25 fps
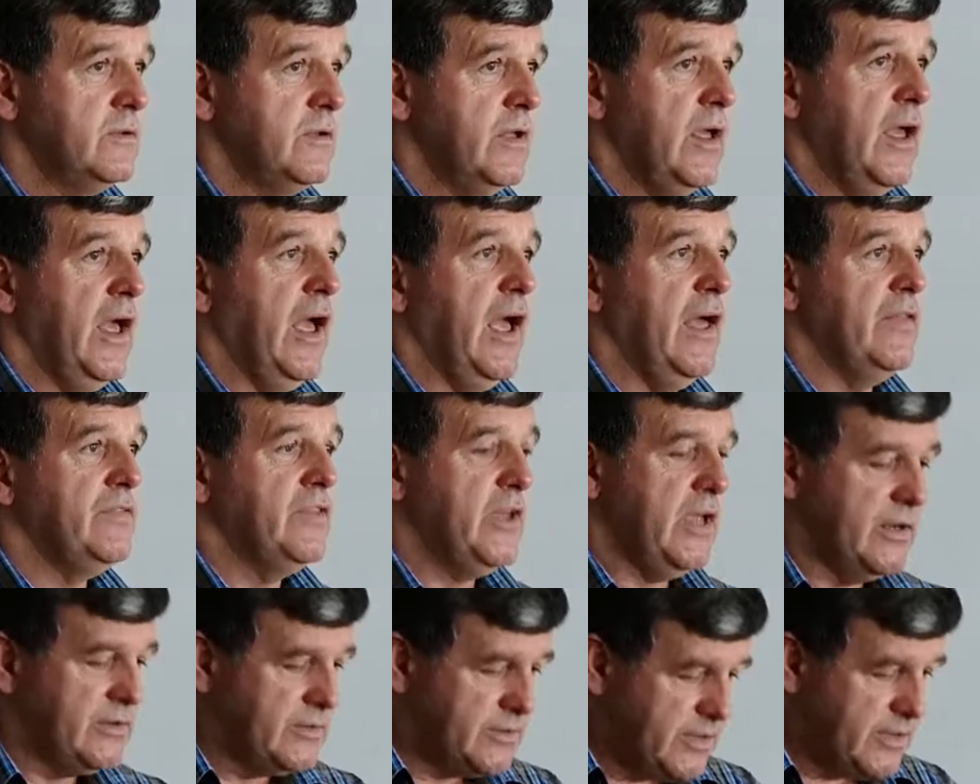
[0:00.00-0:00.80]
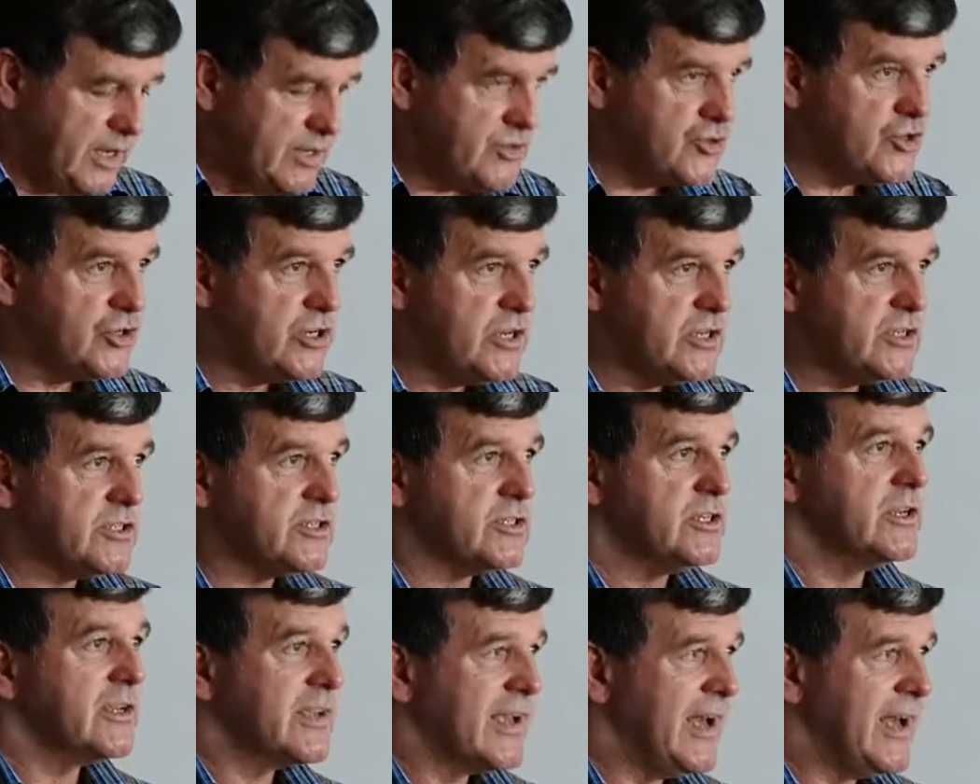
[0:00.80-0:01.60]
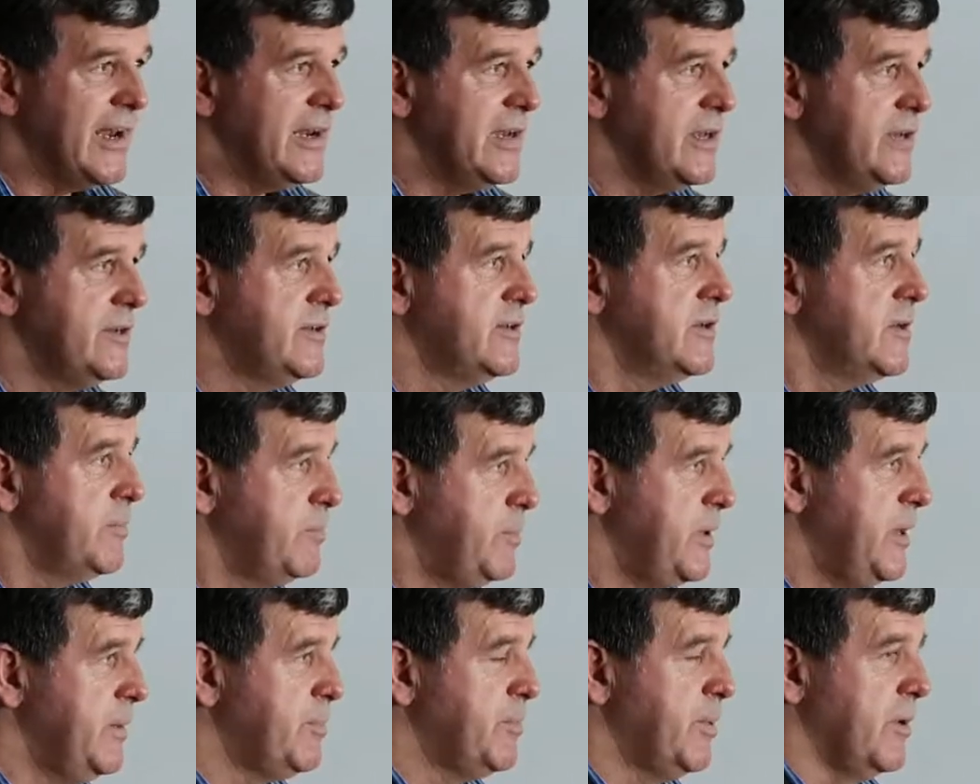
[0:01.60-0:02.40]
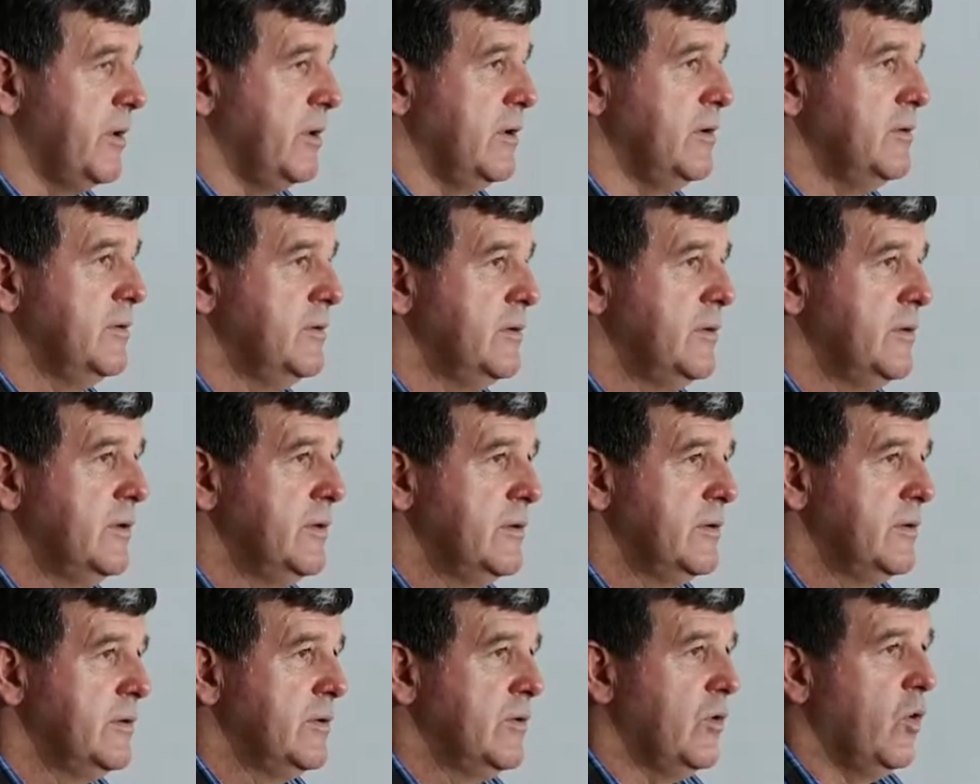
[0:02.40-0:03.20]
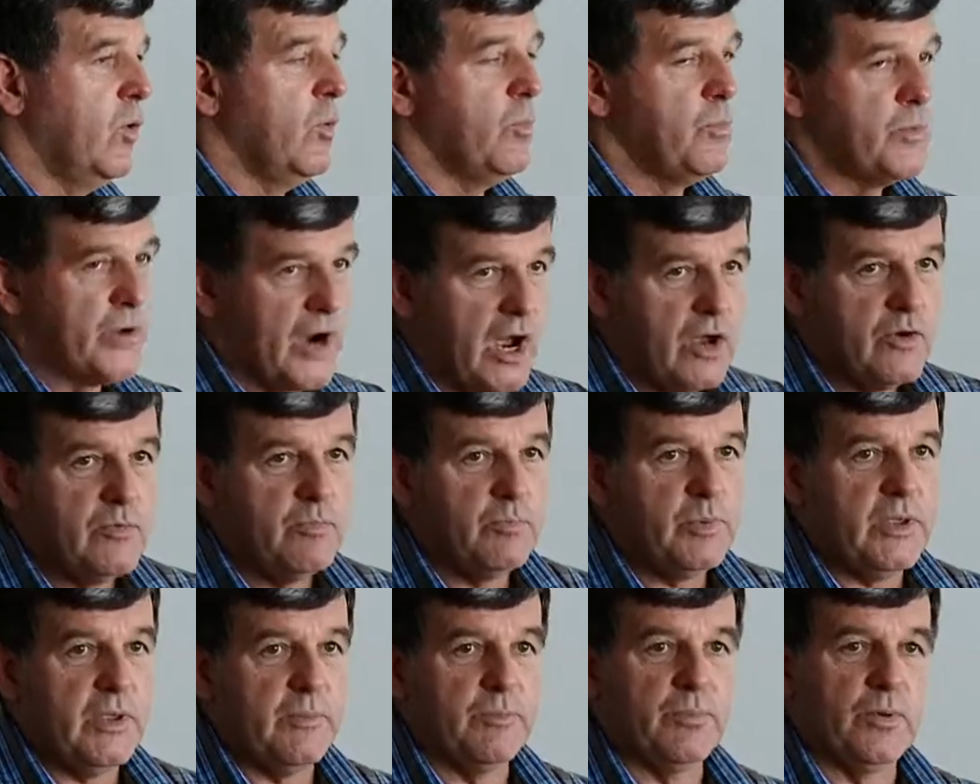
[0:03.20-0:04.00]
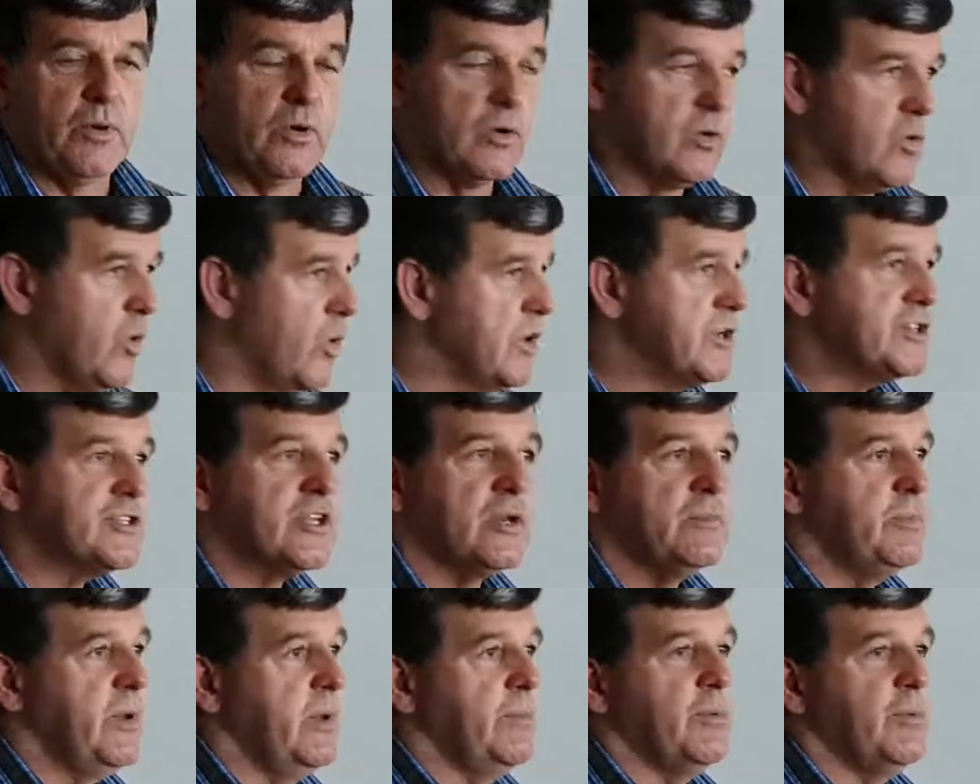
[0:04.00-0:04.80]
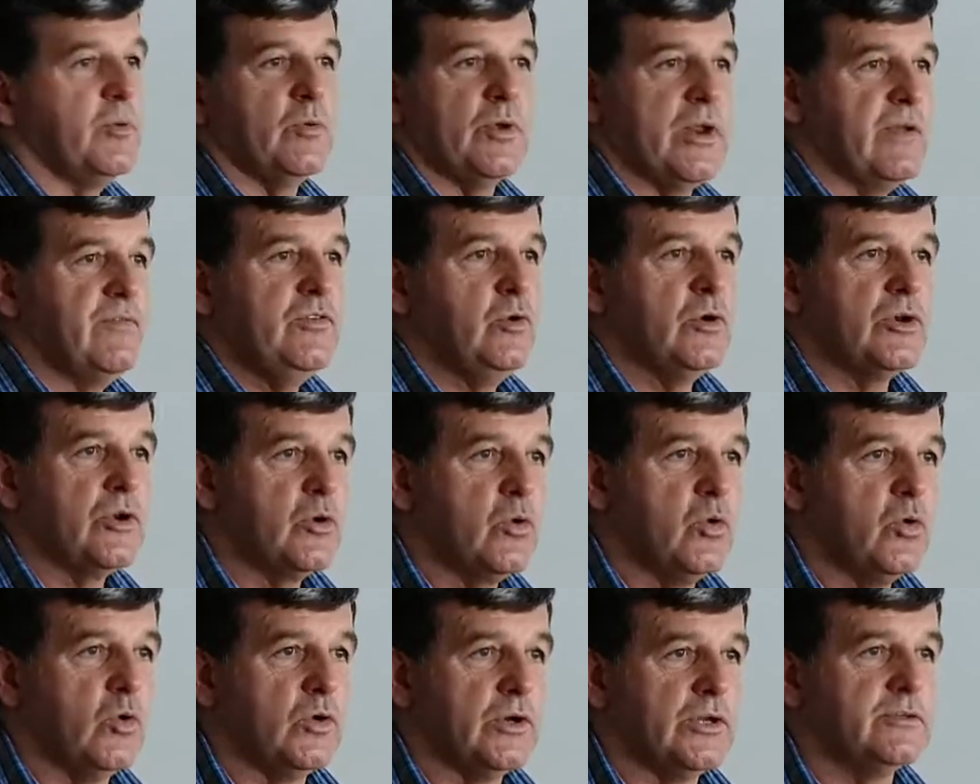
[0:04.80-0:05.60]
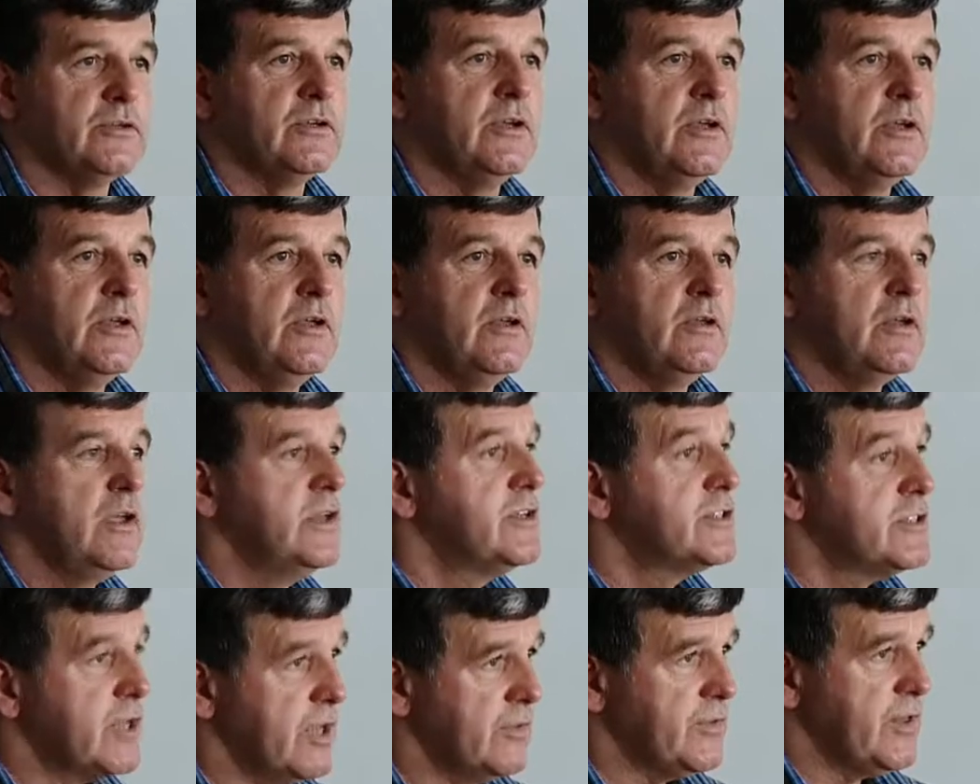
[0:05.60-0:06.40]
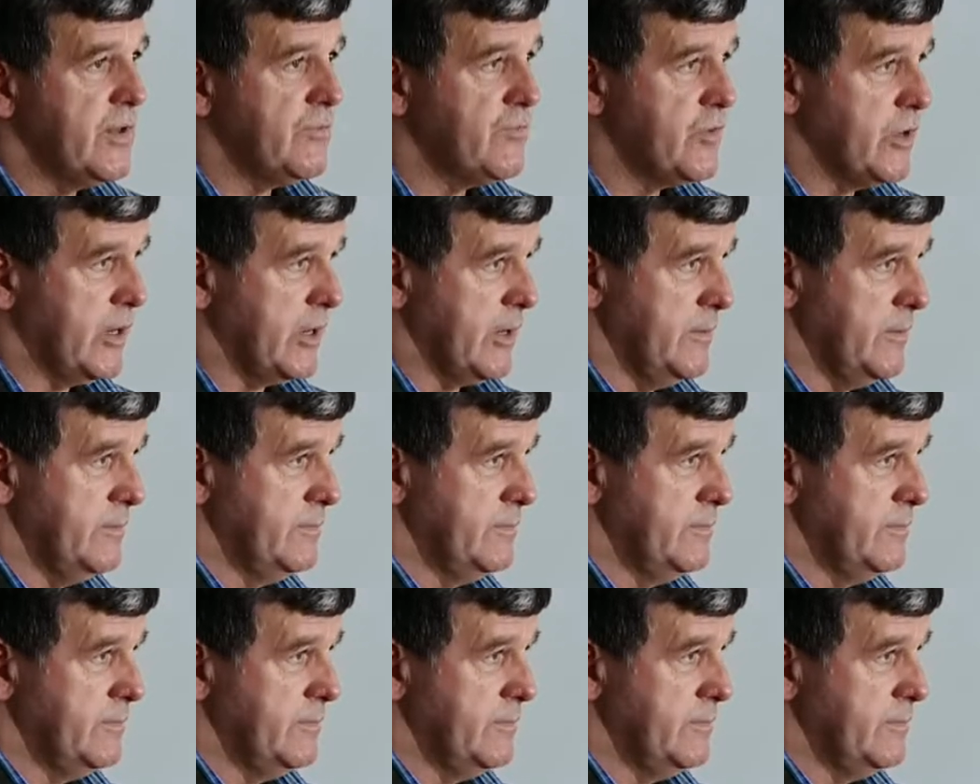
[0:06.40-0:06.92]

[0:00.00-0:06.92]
and the indigenous colored people or brown people, Khoisan people, whatever you want to call it, in South Africa.